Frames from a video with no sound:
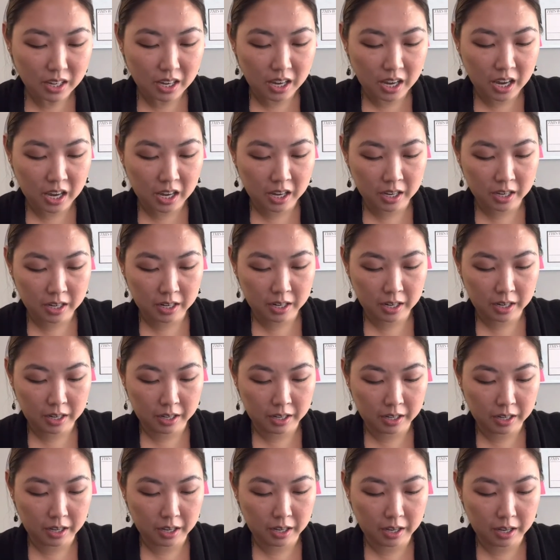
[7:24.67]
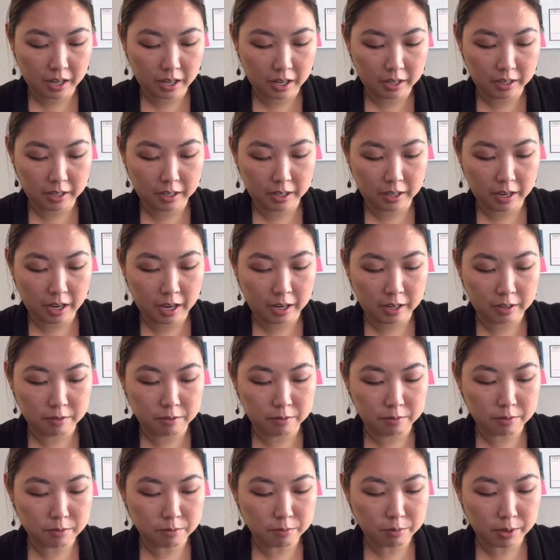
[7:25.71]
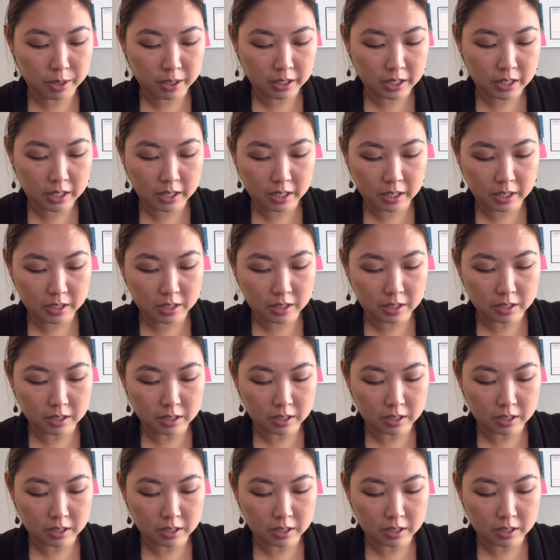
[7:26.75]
And it really,